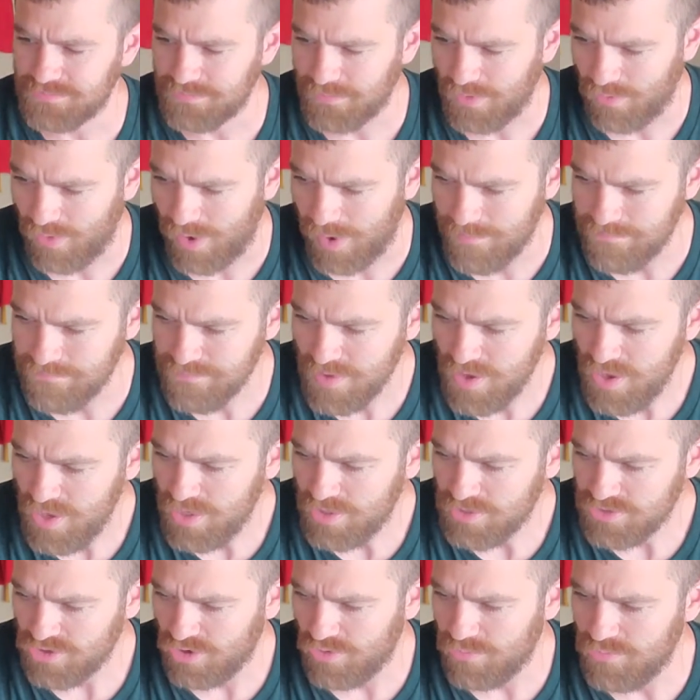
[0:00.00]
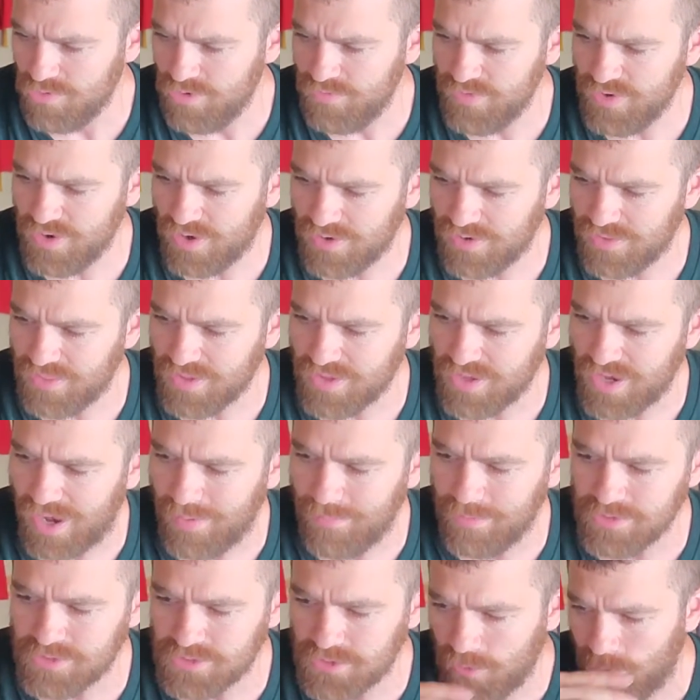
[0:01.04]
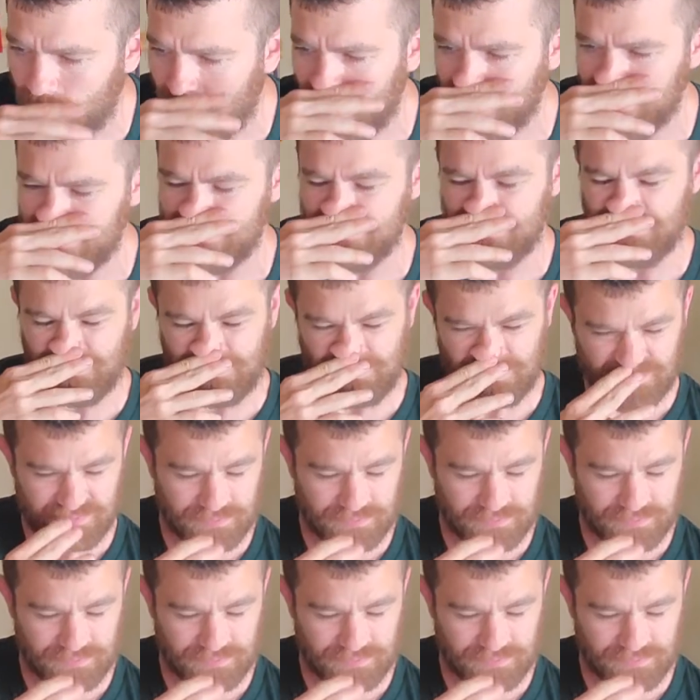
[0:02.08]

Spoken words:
All right, so moving on to the goblet squat.